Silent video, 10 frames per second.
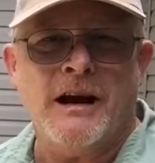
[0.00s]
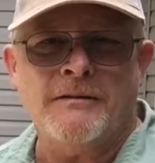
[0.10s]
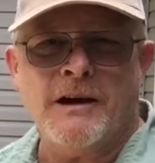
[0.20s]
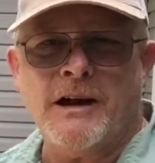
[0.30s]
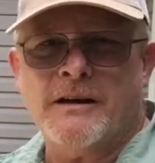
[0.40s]

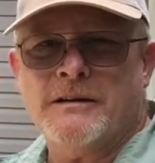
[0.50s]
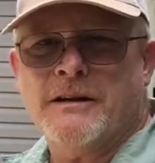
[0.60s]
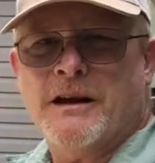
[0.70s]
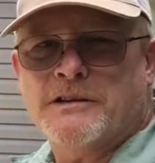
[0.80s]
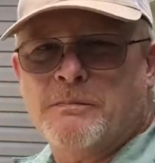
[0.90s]
I've got
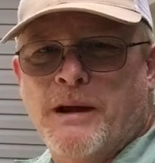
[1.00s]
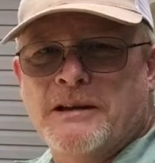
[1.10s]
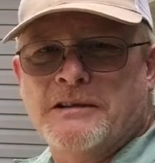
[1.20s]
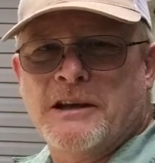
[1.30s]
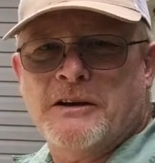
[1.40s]
a
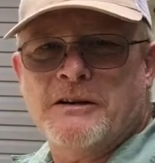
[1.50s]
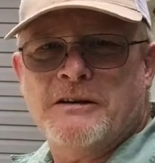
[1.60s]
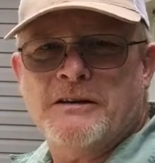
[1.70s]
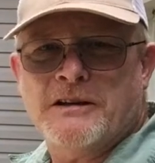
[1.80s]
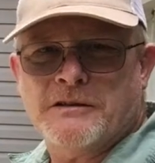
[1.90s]
space
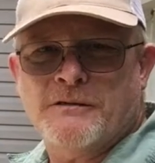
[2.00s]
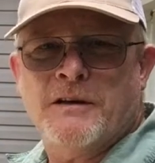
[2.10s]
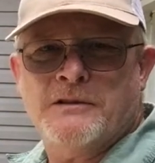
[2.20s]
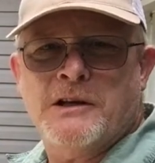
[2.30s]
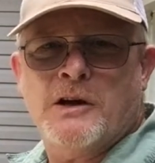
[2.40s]
heater that's a
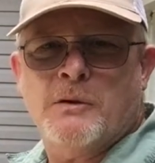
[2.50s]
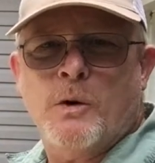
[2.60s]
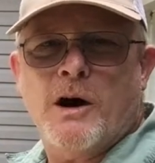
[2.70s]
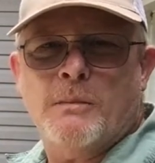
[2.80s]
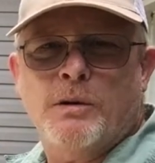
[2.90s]
1500
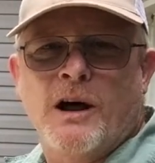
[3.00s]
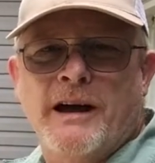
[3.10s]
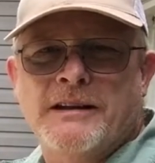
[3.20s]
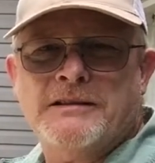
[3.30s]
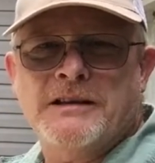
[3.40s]
watt
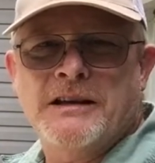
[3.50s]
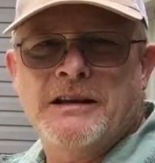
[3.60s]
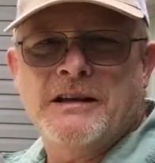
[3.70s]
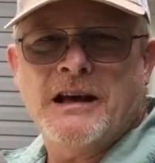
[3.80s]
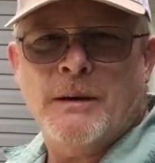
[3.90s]
appliance.
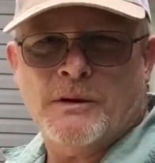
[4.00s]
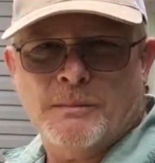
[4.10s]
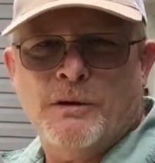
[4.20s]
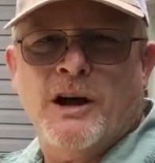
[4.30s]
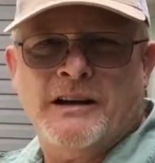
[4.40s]
I'm
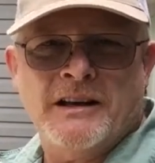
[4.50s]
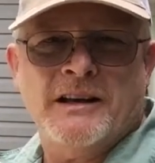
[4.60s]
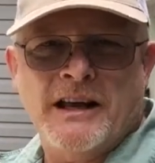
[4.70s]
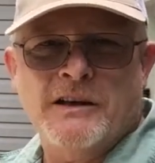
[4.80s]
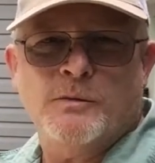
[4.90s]
going to plug it
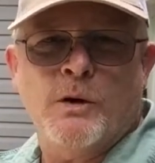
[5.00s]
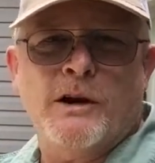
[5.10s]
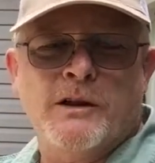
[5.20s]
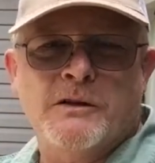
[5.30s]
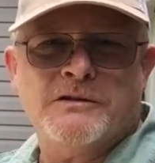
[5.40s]
into each
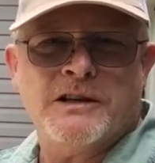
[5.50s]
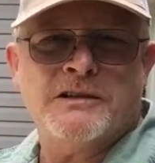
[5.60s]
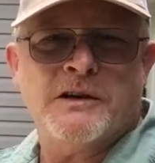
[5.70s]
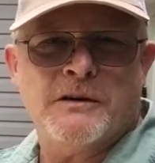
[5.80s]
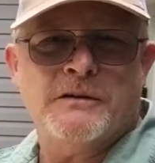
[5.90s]
one of those
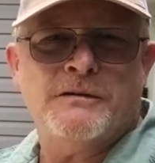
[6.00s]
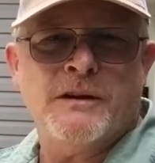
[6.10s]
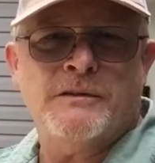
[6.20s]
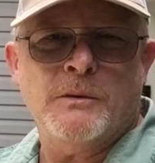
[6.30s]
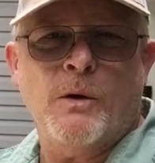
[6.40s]

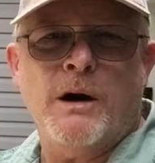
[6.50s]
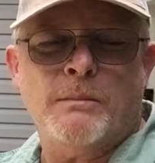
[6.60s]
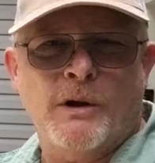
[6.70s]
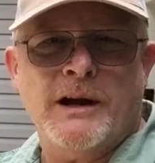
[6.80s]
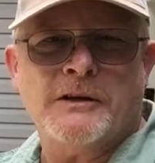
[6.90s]
650
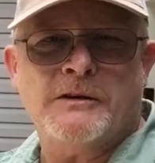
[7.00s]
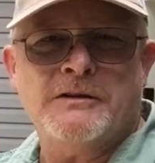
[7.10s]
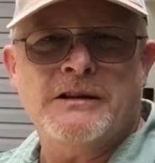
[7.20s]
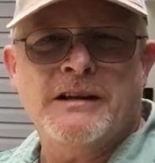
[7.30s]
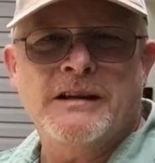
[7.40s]
watt
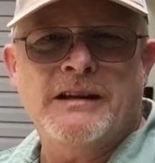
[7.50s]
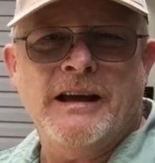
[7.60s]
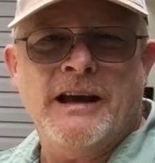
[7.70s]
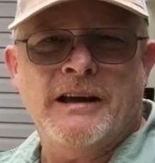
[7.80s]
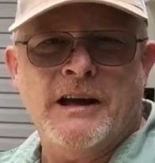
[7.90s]
breakers
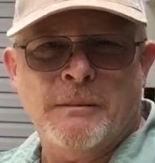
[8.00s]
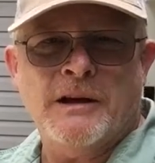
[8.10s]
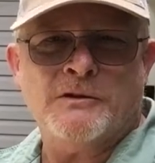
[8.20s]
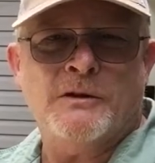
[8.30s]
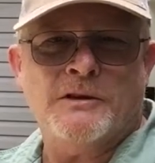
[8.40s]
and
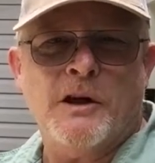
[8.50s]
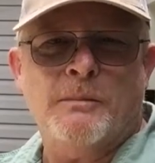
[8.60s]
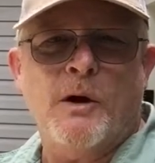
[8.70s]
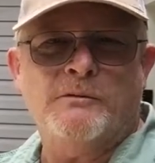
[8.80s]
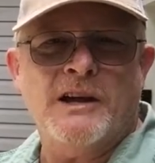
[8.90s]
make sure that they'll
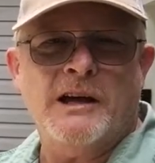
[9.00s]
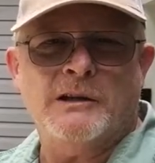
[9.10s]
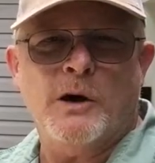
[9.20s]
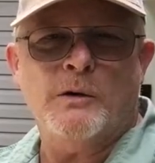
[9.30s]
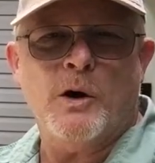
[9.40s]
both take a
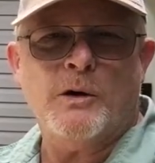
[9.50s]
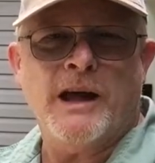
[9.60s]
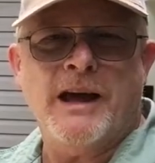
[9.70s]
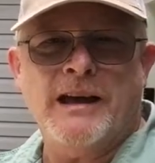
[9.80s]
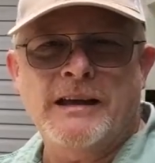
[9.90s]
load
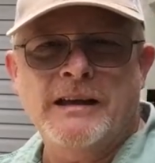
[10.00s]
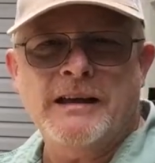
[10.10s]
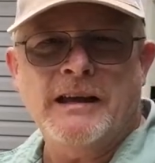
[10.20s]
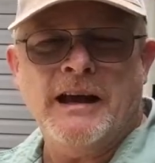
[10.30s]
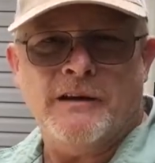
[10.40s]
okay.
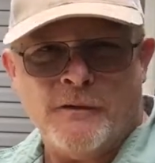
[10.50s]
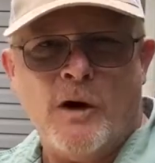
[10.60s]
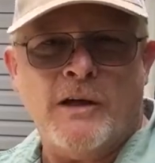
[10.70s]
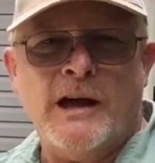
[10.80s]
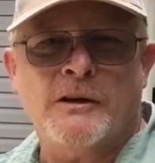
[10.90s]
And if
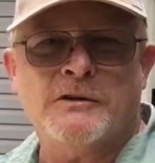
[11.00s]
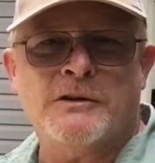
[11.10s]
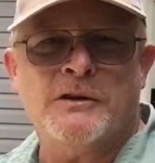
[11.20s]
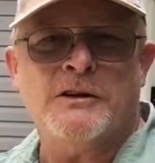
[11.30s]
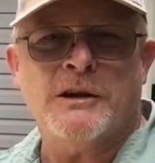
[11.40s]
all that looks
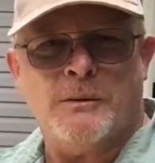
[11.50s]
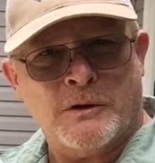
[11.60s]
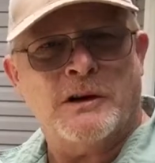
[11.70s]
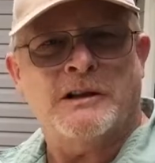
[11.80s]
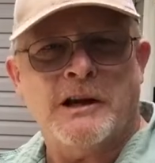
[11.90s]
good, then we're
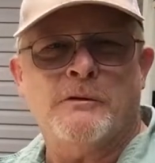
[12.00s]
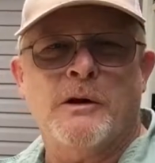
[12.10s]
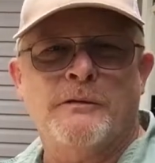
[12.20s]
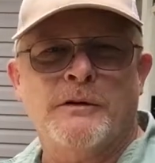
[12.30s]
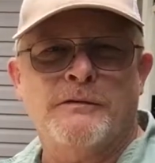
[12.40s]
going to let it
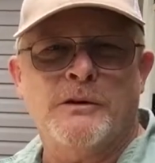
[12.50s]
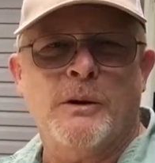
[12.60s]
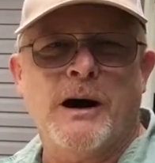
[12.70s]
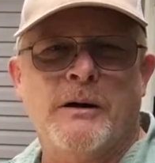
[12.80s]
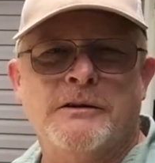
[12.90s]
run for a
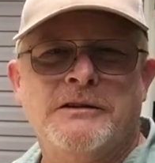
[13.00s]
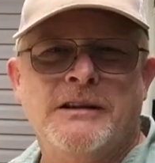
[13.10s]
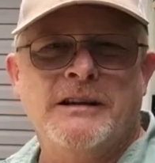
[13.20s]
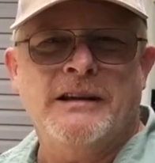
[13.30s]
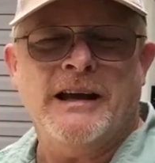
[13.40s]
few hours
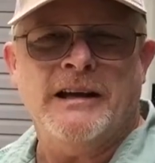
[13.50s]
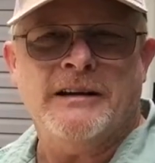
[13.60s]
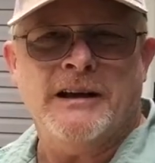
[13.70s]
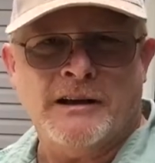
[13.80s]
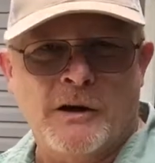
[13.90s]

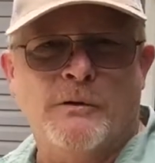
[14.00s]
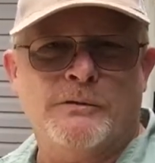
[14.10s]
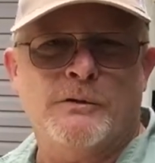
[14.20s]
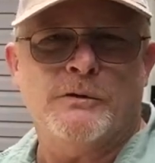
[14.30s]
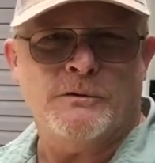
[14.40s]
and go
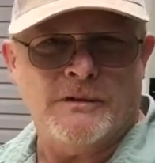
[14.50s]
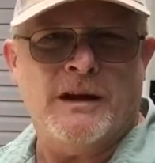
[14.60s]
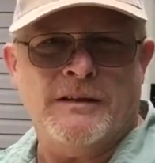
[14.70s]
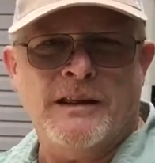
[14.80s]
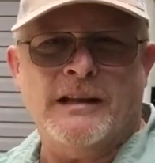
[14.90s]
through
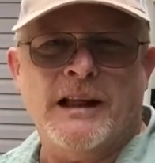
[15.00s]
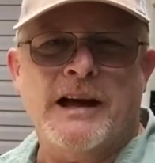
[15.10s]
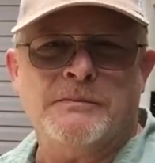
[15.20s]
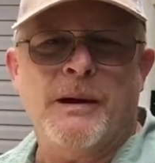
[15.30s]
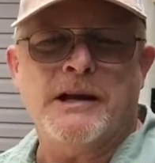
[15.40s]
that
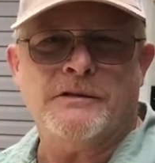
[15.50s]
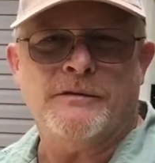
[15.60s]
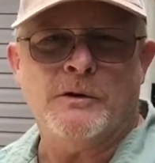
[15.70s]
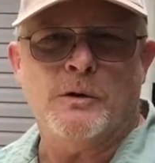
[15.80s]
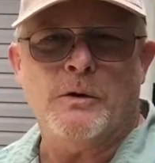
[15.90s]
last batch of
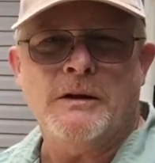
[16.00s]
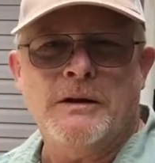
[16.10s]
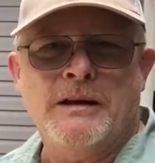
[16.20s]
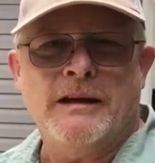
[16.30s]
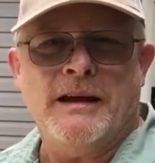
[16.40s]
fuel.
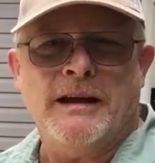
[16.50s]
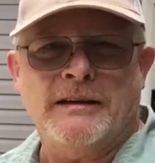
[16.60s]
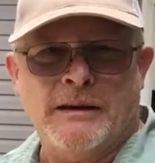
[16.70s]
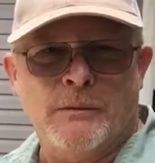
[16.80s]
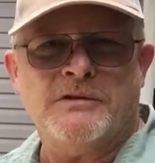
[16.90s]

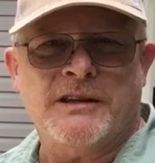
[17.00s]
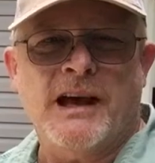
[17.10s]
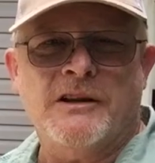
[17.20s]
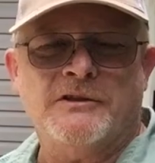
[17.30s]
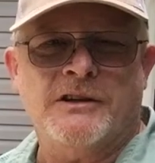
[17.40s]
And we'll see
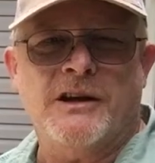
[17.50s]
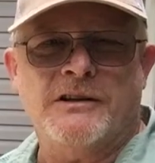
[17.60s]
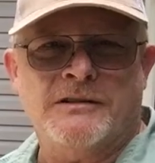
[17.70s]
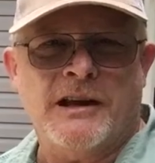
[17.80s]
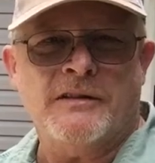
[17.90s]
how she
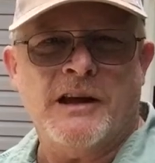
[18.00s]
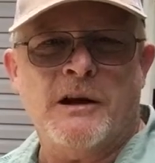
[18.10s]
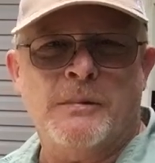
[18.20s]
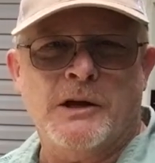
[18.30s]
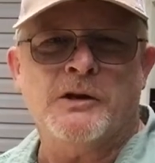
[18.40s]
does, and
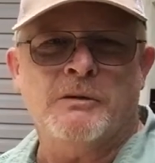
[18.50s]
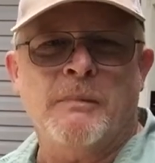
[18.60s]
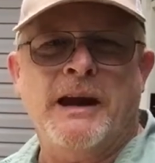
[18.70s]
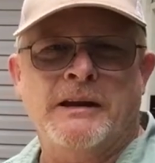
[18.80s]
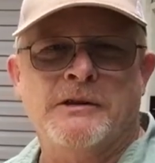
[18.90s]
that'll be a good
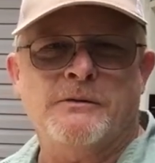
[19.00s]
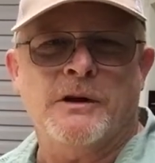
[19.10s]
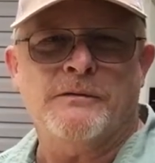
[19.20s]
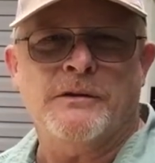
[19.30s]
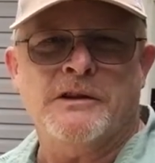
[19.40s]
maintenance
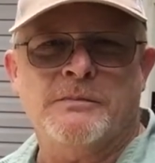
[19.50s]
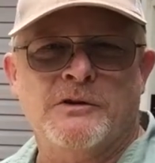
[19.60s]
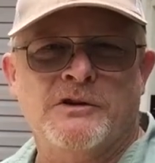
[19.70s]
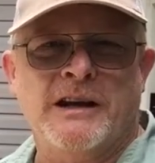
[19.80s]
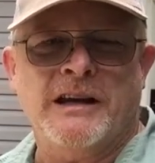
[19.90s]
run for this
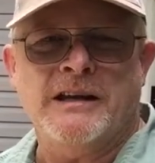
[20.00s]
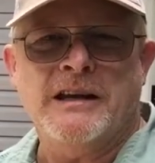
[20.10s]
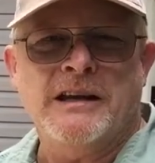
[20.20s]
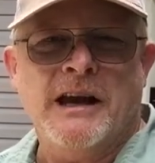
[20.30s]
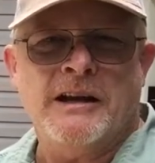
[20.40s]
machine.
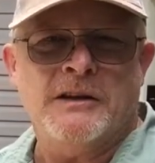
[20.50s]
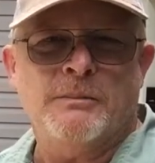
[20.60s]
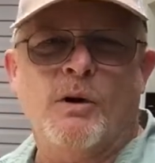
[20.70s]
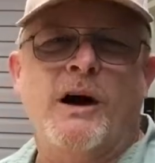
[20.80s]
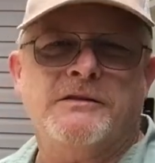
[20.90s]
And in the
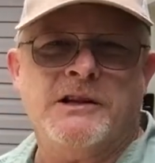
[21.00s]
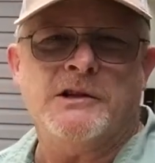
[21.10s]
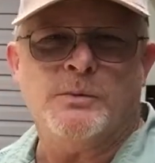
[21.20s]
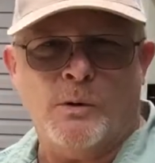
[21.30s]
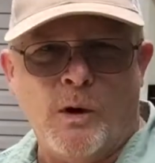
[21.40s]

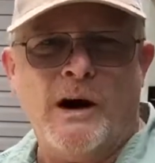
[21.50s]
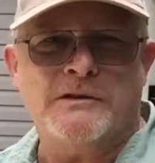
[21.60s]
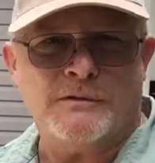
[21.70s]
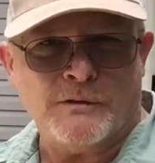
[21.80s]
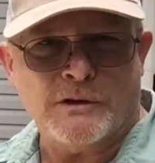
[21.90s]
process, we'll
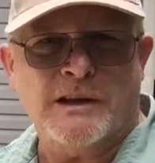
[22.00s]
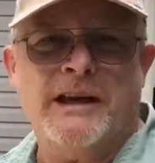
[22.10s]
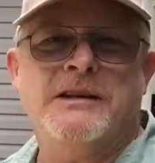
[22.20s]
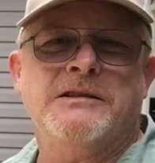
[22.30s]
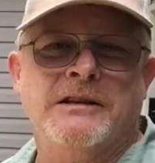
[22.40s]
watch it for
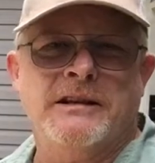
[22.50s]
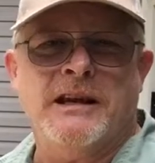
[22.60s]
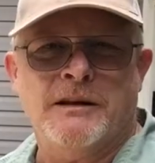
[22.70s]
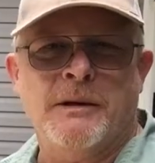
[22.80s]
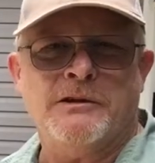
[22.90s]
leaks and
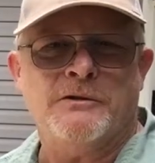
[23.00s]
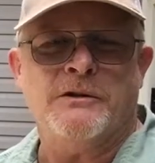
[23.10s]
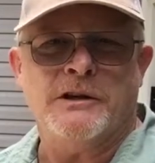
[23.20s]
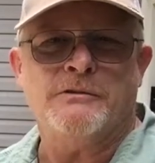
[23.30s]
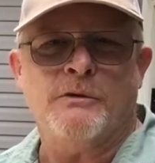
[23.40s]
to make sure
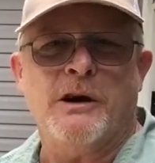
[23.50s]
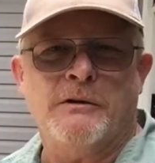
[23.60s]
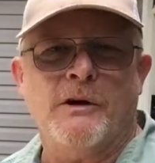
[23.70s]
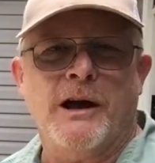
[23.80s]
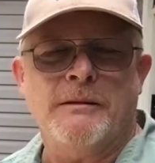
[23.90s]
that it's
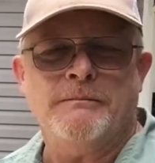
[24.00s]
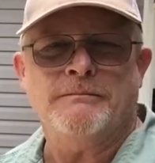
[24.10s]
running right.